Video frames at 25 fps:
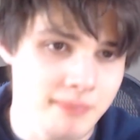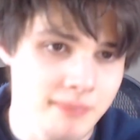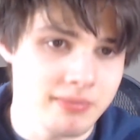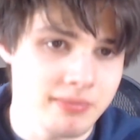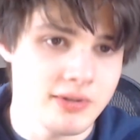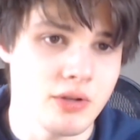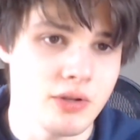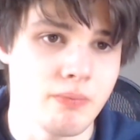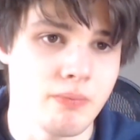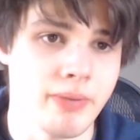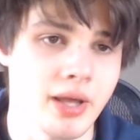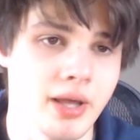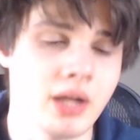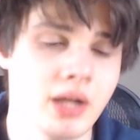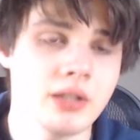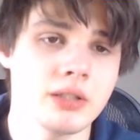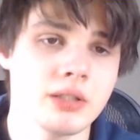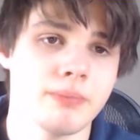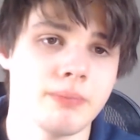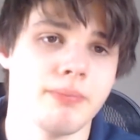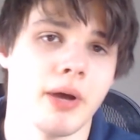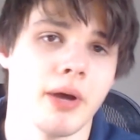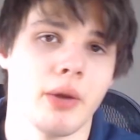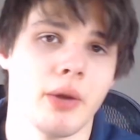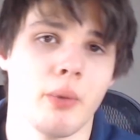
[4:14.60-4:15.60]
and you
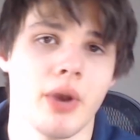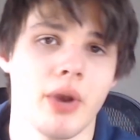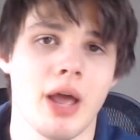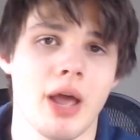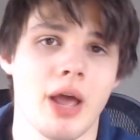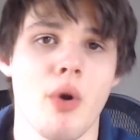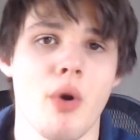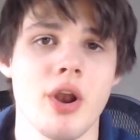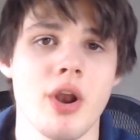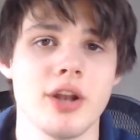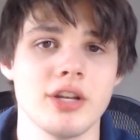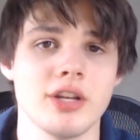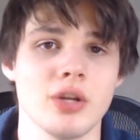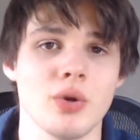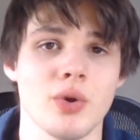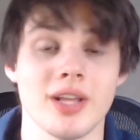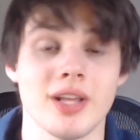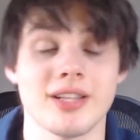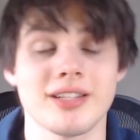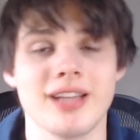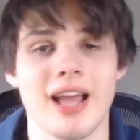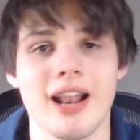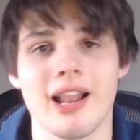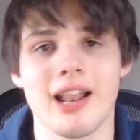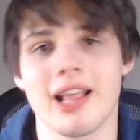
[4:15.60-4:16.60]
build. But what I want to do
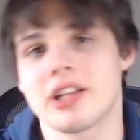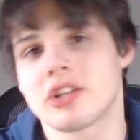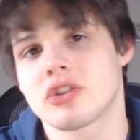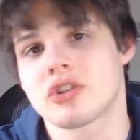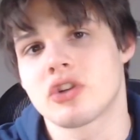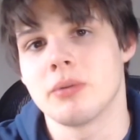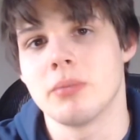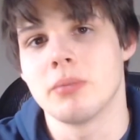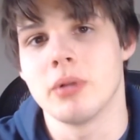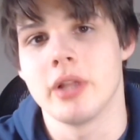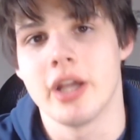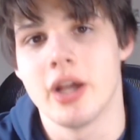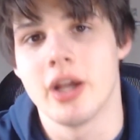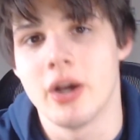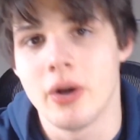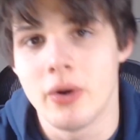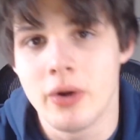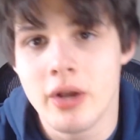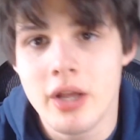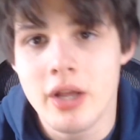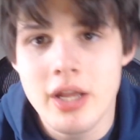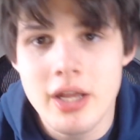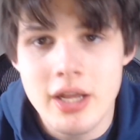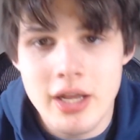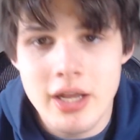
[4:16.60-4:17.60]
is kind of like Scribblio.
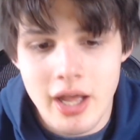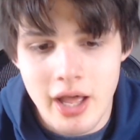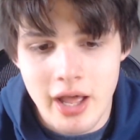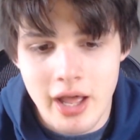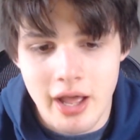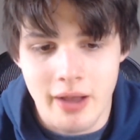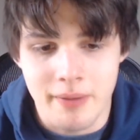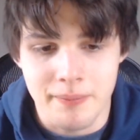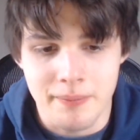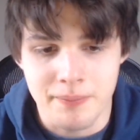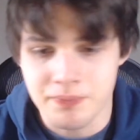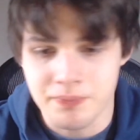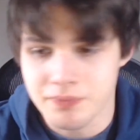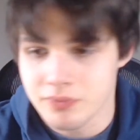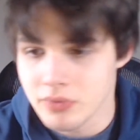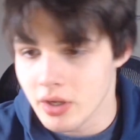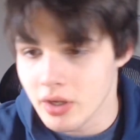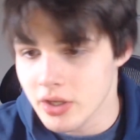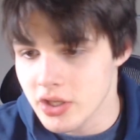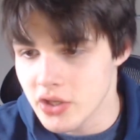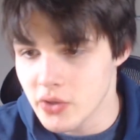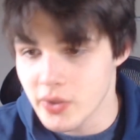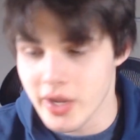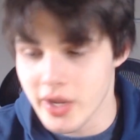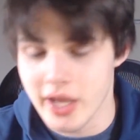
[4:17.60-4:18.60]

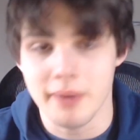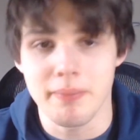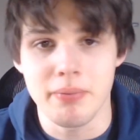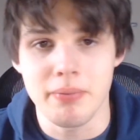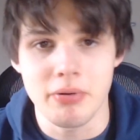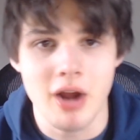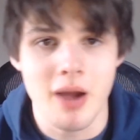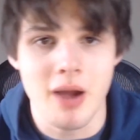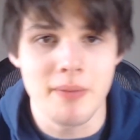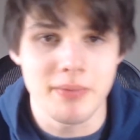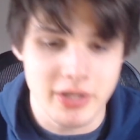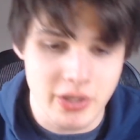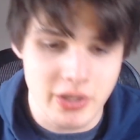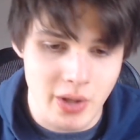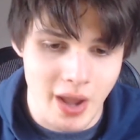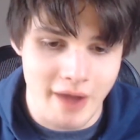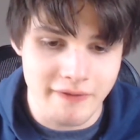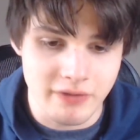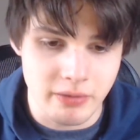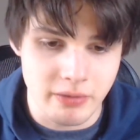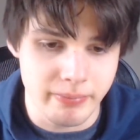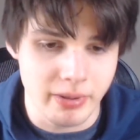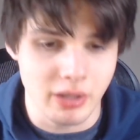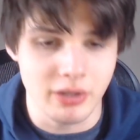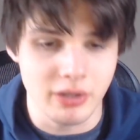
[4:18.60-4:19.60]
You get a prompt and you have
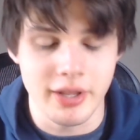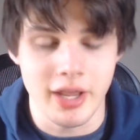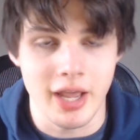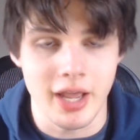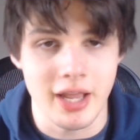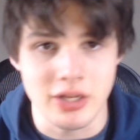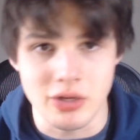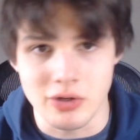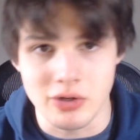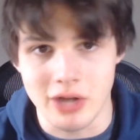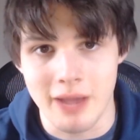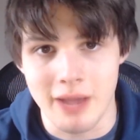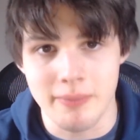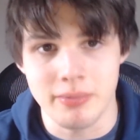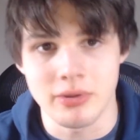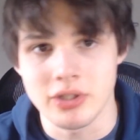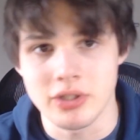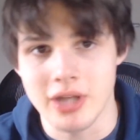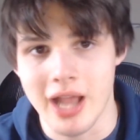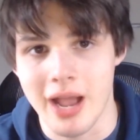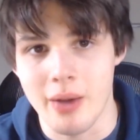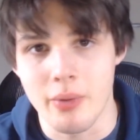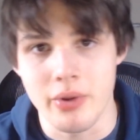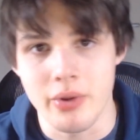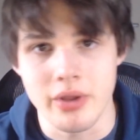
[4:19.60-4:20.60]
to build it, and you type in
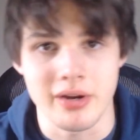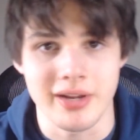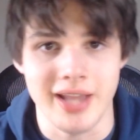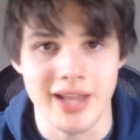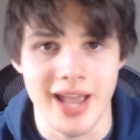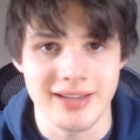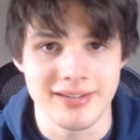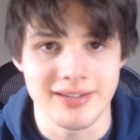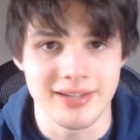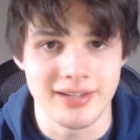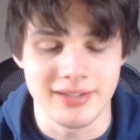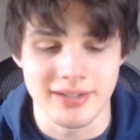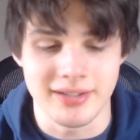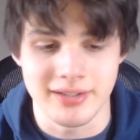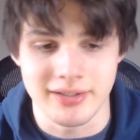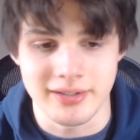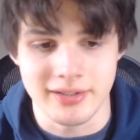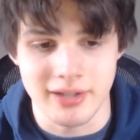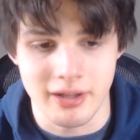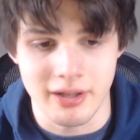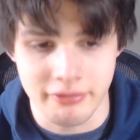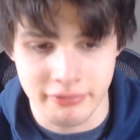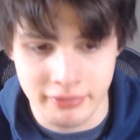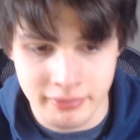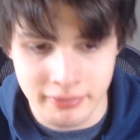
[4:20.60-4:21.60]
chat what your guess is and
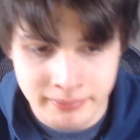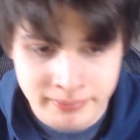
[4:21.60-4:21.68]
stuff.